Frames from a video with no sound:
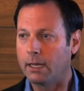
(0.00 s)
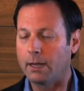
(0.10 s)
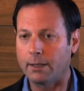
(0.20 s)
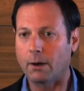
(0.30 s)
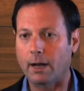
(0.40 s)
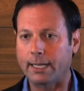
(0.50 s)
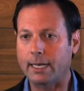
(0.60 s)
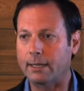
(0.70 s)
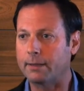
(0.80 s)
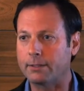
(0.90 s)
You know,
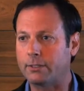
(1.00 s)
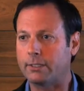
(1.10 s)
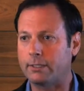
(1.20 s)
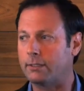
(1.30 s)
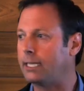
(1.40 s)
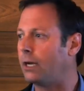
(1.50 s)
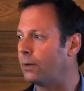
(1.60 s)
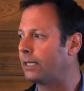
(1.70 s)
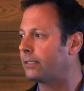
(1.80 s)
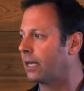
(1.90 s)
again, on the
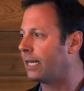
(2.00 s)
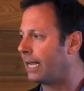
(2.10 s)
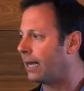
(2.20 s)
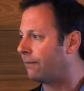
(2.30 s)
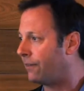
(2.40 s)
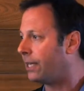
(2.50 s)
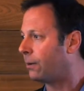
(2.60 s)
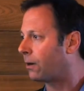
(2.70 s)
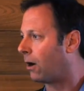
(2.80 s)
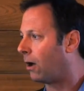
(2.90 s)
CEO gets on a
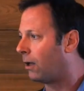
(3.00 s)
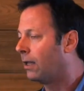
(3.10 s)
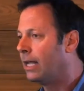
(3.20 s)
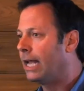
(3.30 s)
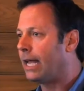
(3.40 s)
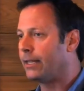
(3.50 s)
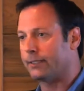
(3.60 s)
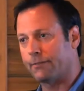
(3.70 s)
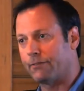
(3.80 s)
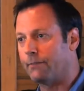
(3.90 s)
video call and
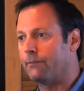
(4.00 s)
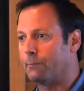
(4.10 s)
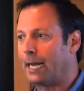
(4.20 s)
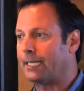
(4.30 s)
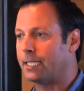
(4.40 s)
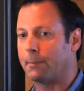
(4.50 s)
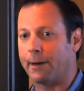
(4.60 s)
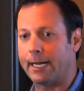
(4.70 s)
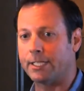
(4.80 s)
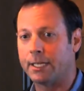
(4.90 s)
it's from branch to
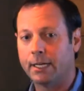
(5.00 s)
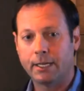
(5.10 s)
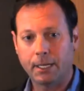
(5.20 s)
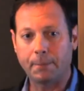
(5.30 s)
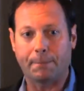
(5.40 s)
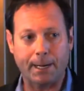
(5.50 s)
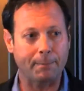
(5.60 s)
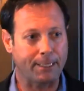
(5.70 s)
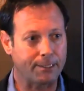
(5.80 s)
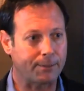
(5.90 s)
branch, you
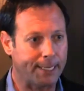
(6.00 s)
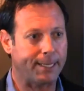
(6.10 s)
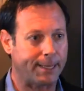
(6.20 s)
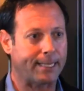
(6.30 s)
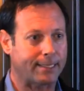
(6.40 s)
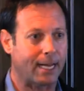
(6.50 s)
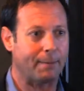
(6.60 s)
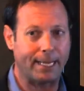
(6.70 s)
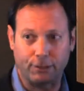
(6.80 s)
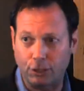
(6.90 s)
better be straight that that's got to
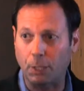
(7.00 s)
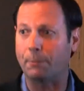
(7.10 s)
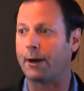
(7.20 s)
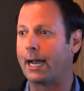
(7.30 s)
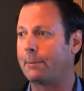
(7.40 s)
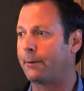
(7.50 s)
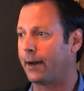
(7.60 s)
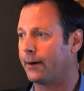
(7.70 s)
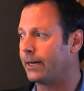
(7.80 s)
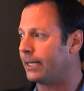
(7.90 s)
be super high
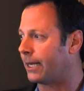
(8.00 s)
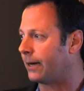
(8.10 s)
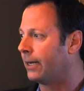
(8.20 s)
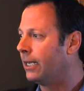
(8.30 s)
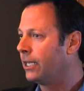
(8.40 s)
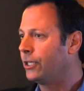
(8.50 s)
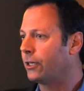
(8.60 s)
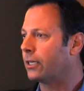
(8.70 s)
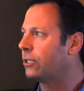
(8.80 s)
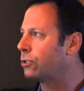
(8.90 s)
priority there.
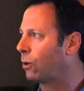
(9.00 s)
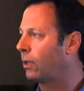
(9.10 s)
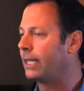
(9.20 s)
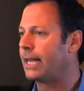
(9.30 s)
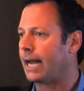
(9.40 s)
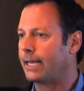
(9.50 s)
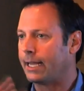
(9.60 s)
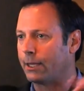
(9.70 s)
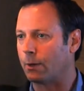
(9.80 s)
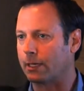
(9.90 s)
You're controlling that
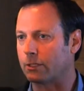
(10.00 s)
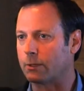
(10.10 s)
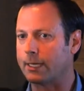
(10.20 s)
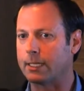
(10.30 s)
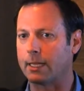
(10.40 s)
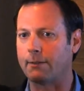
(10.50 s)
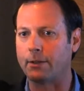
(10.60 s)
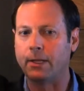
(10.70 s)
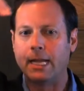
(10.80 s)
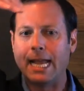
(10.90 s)
at the orchestration
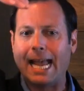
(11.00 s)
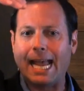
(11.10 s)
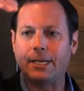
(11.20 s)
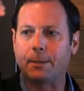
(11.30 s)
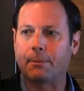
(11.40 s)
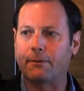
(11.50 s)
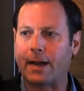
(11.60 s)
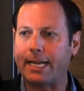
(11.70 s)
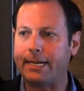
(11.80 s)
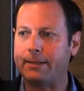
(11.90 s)
level, and you're
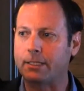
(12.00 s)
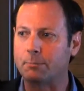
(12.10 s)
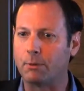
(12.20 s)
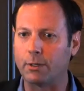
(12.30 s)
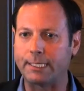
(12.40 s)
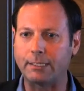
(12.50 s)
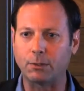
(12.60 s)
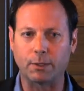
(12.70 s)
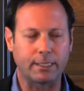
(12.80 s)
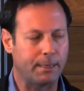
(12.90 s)
providing this
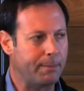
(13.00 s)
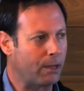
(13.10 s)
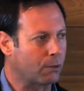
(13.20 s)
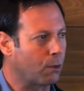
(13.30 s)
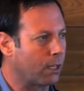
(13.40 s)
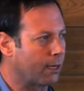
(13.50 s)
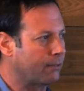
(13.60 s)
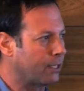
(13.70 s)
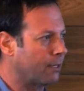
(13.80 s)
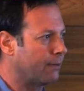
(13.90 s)
multi-source inbound quality
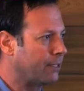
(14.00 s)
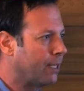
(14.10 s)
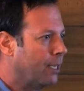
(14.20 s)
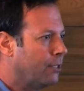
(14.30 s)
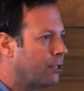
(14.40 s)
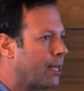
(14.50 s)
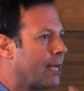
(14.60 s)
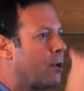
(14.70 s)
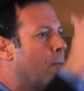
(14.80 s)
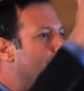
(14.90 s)
of service so that no